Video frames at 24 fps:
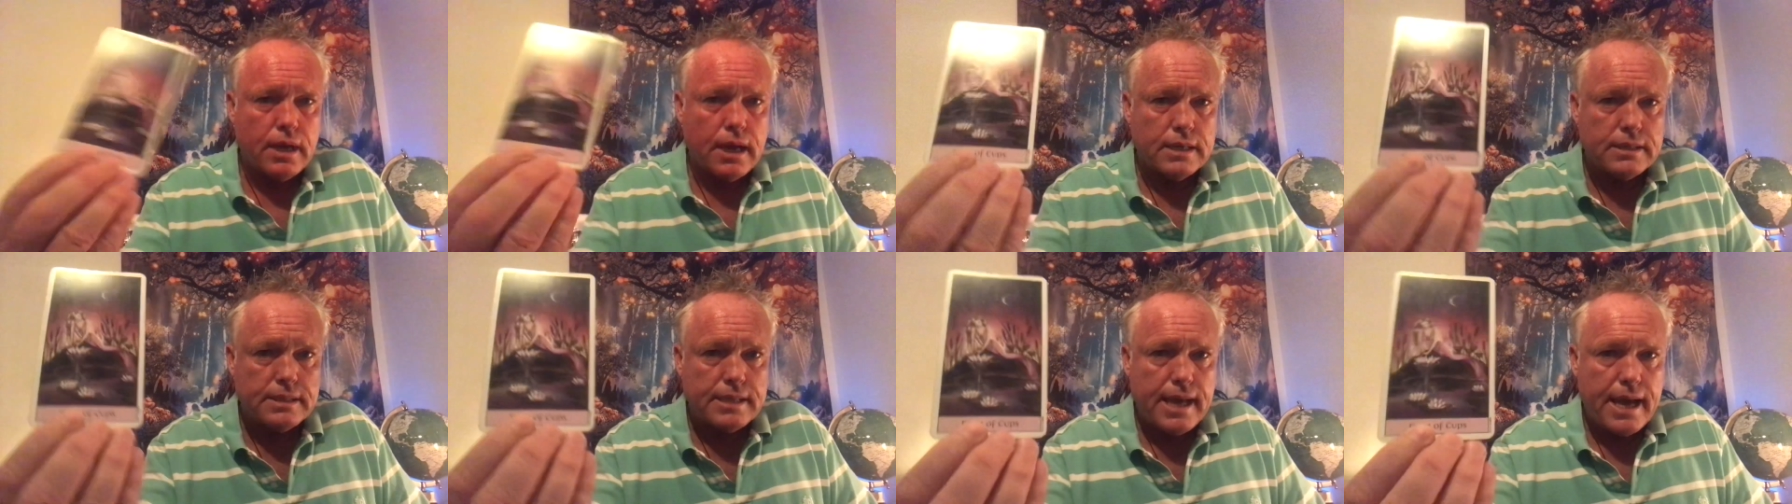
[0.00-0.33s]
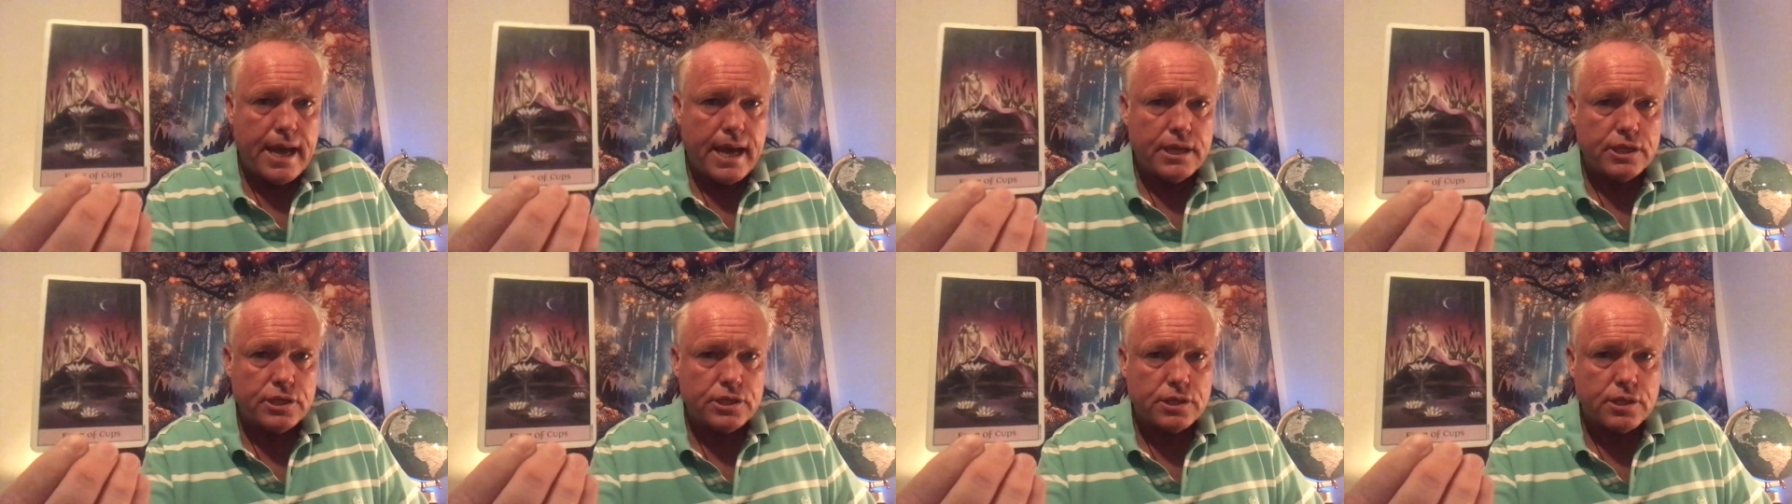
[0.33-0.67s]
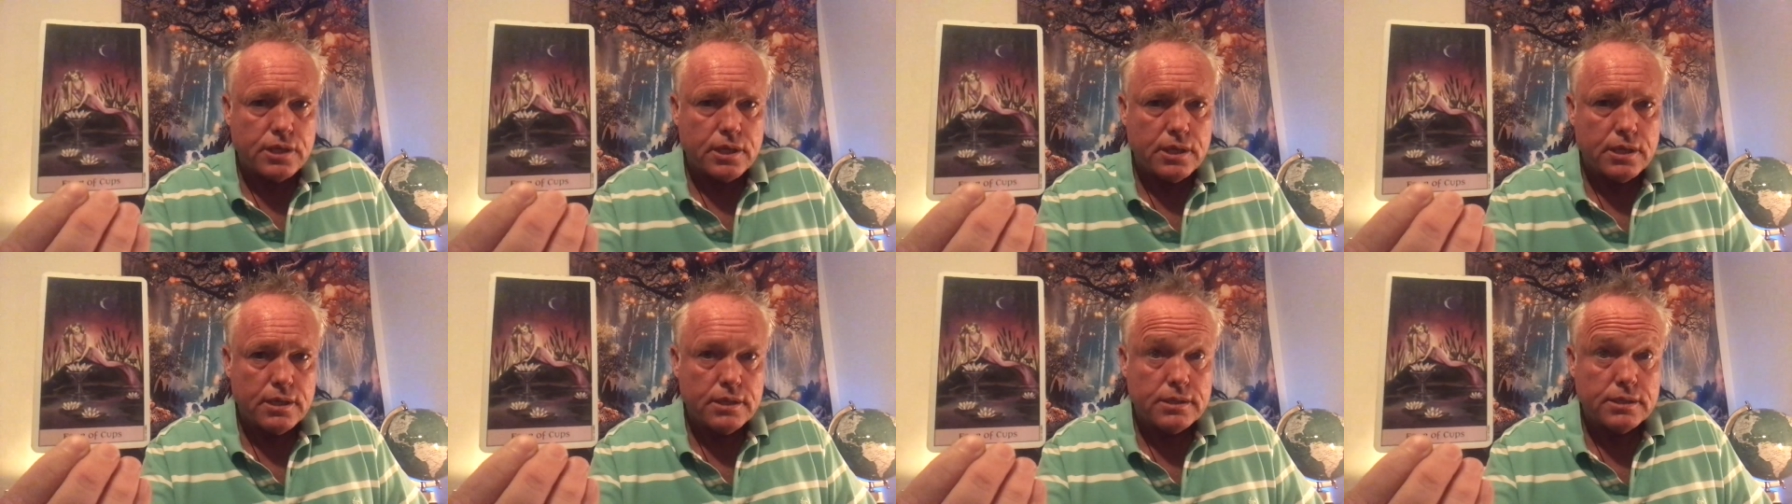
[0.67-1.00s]

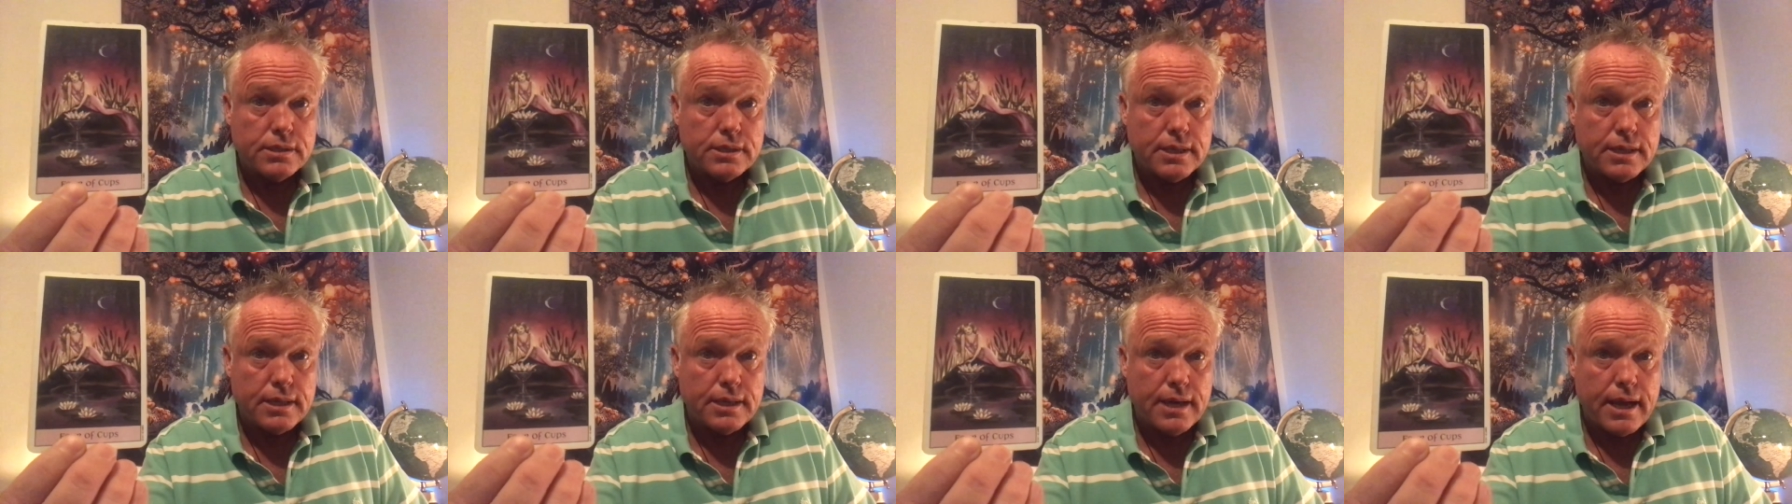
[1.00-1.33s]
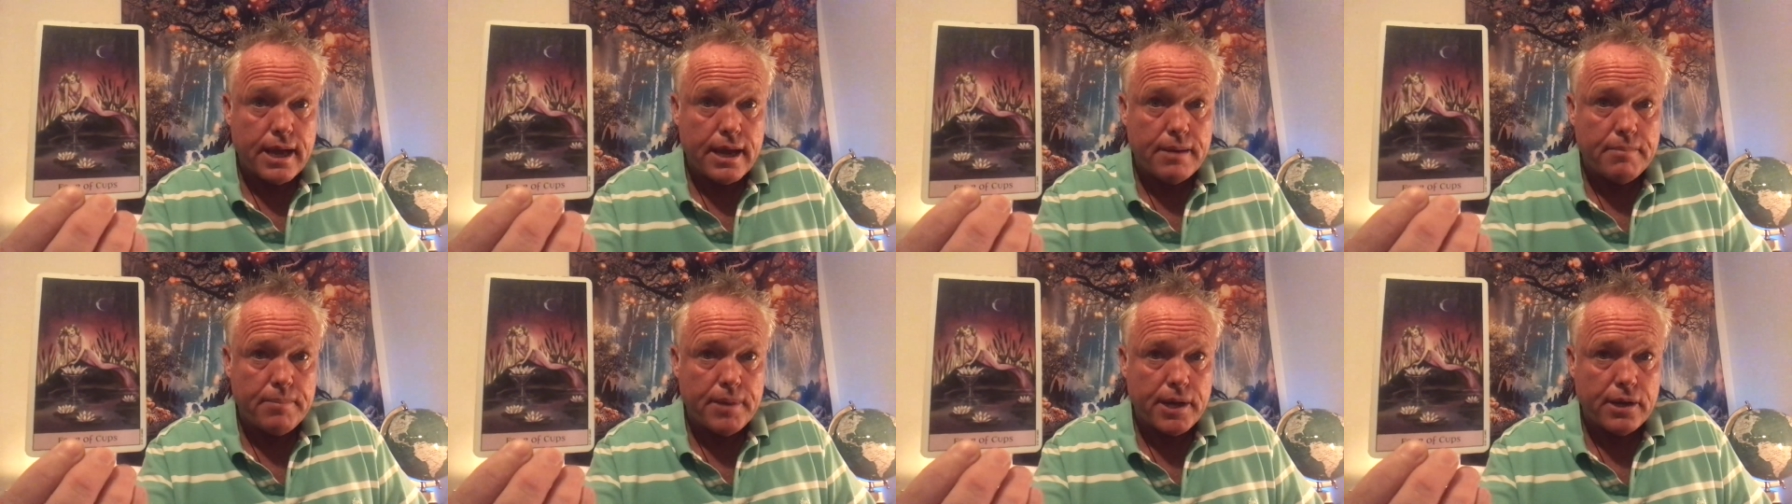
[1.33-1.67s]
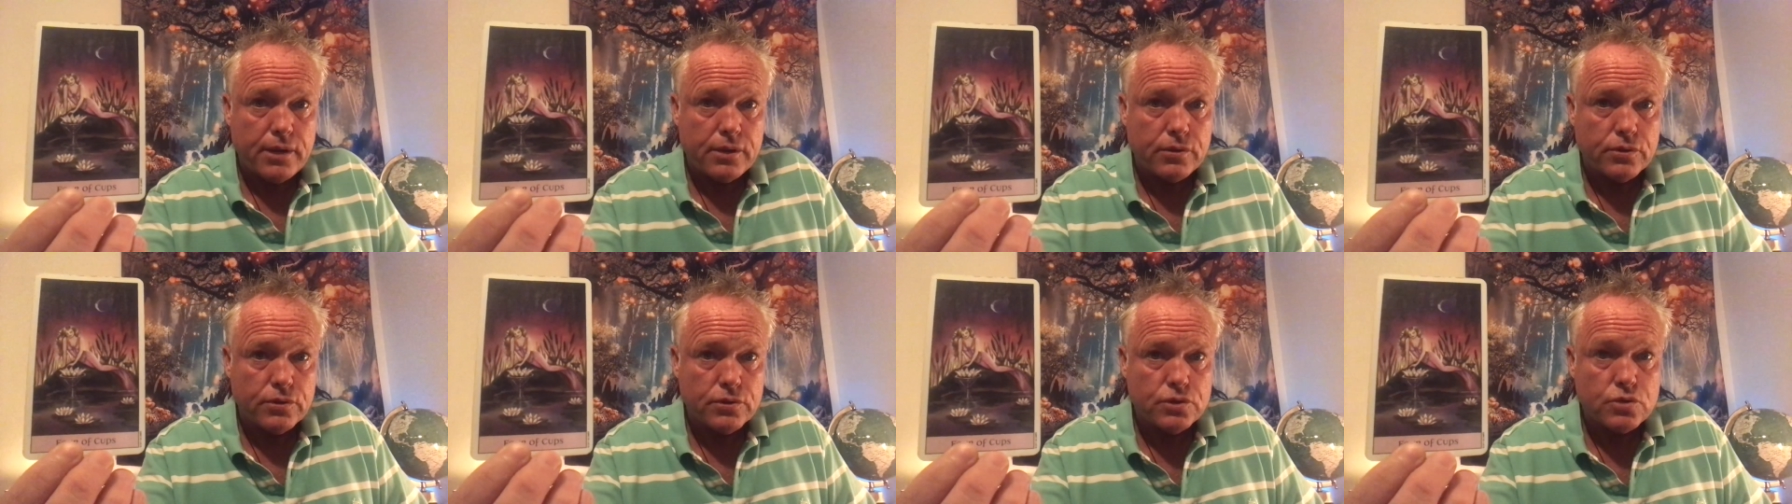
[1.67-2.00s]
attached to the Nine of
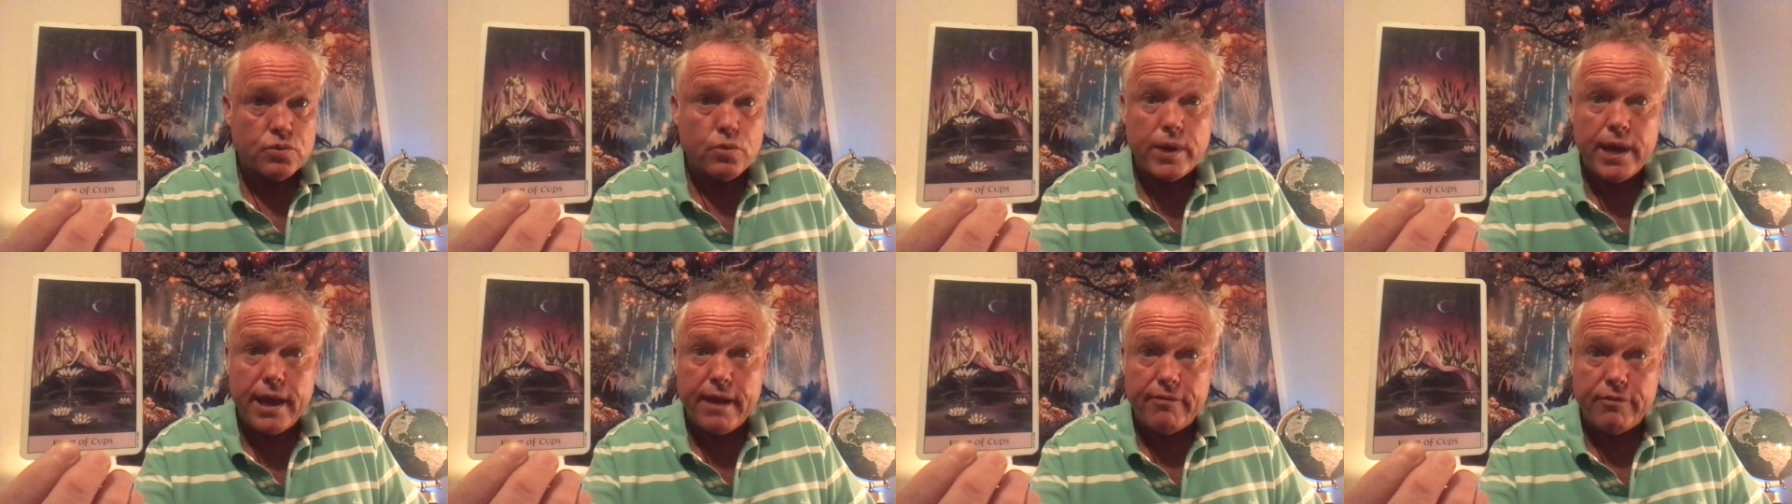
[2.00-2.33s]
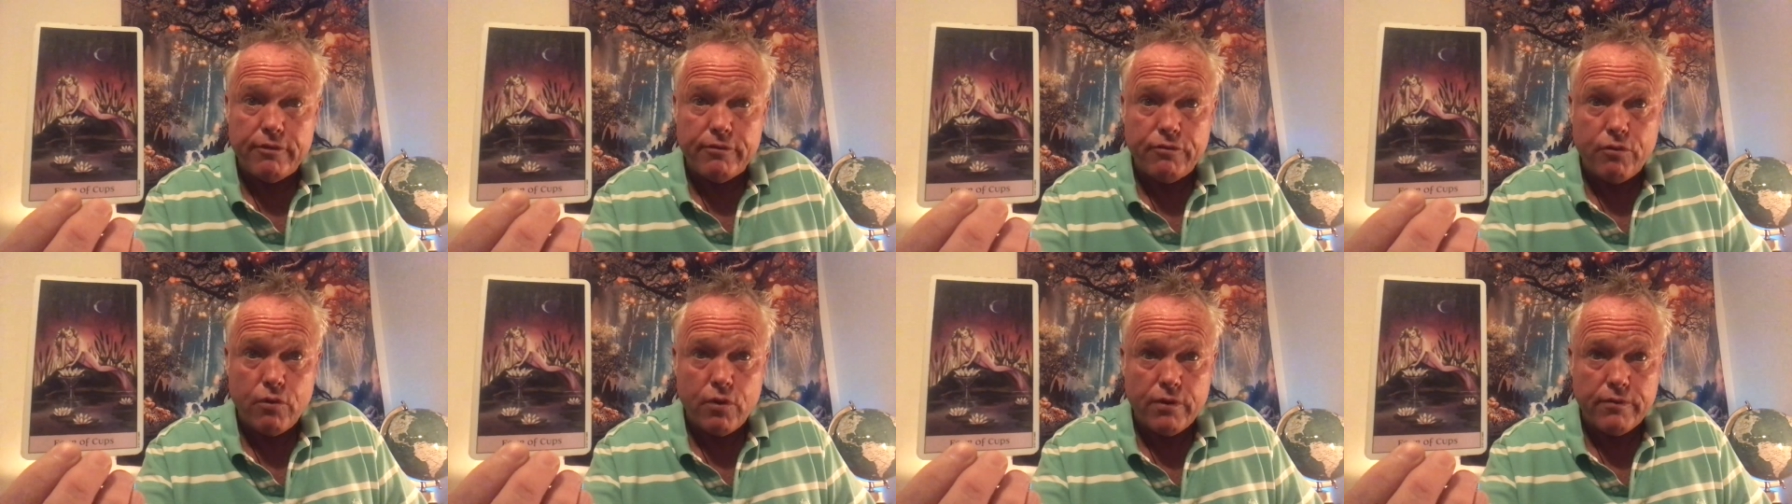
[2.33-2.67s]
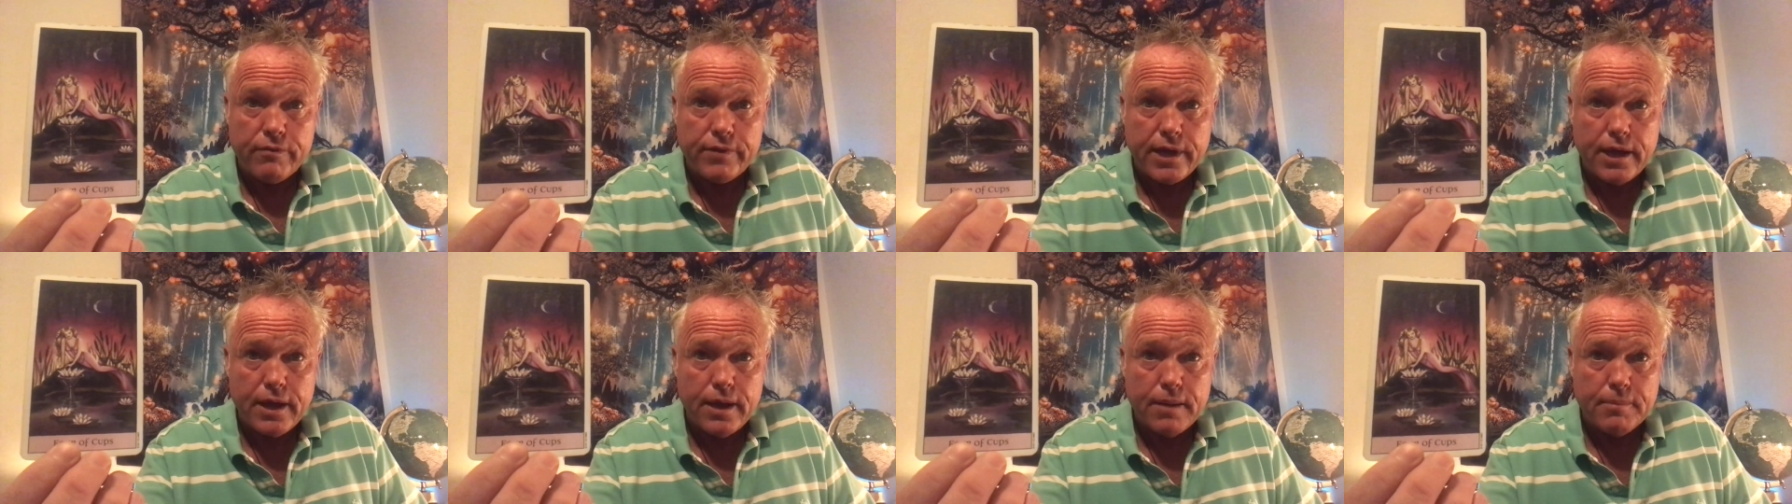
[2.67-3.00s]
Pentacles, we have the Four
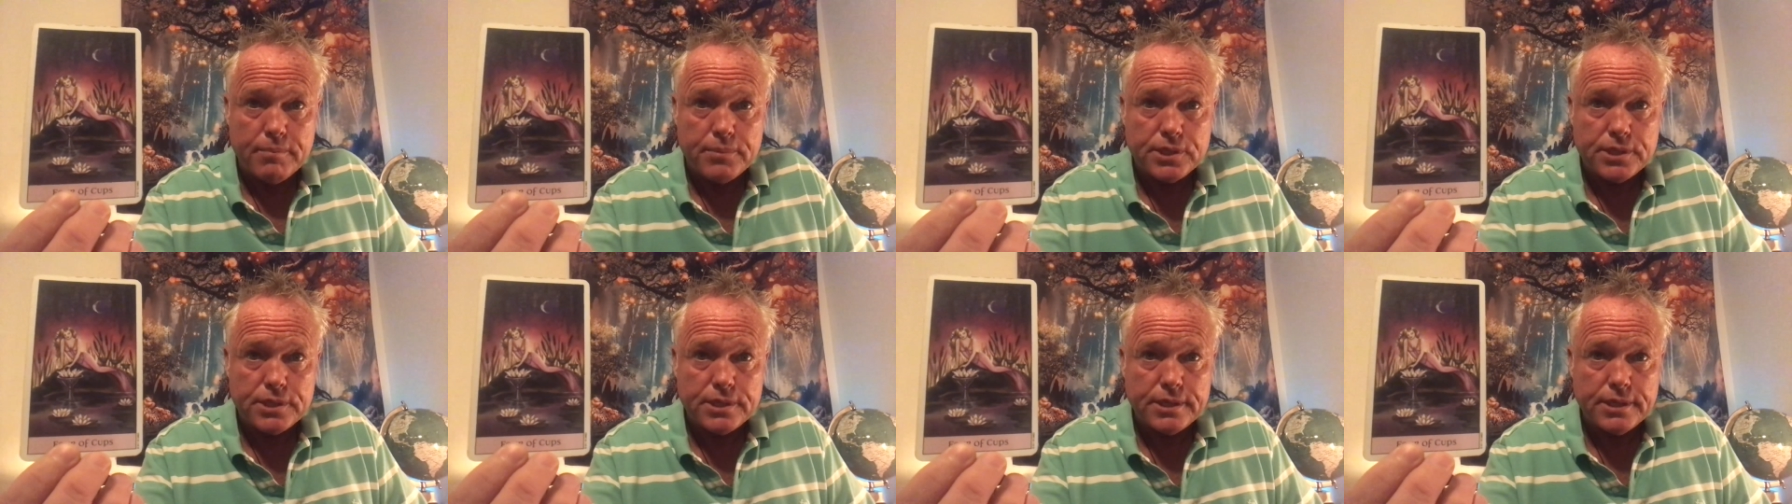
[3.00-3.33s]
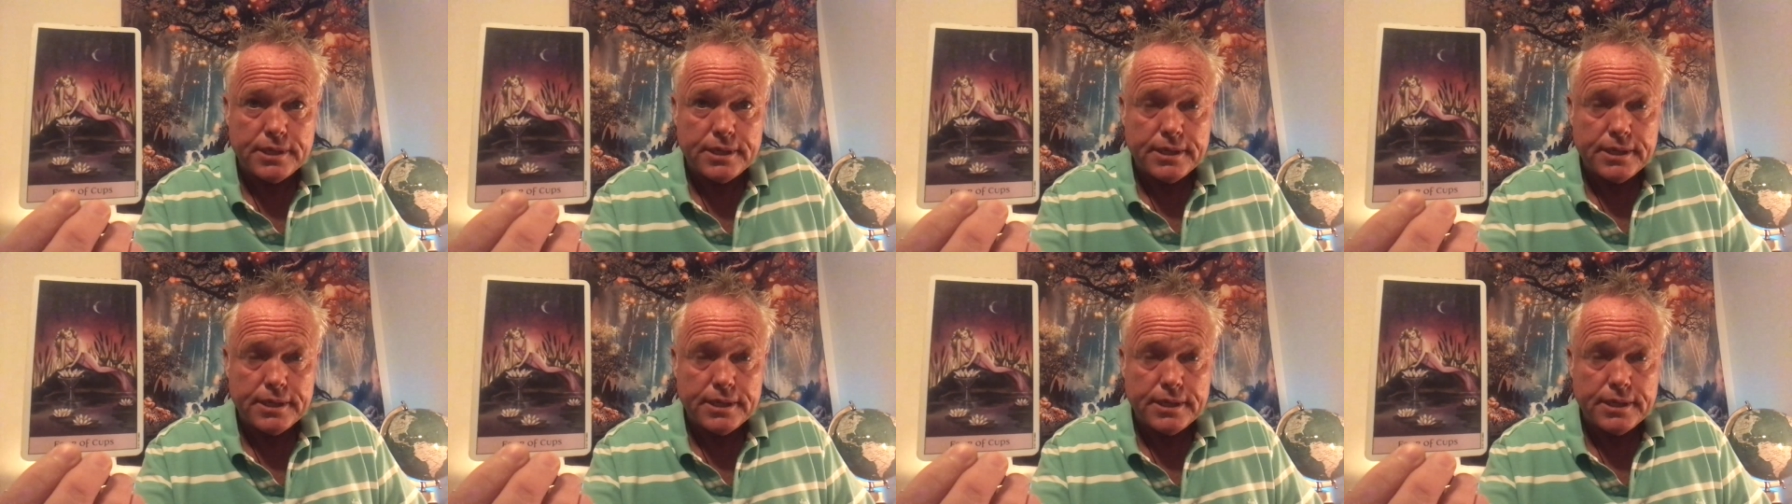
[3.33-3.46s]
of Cups.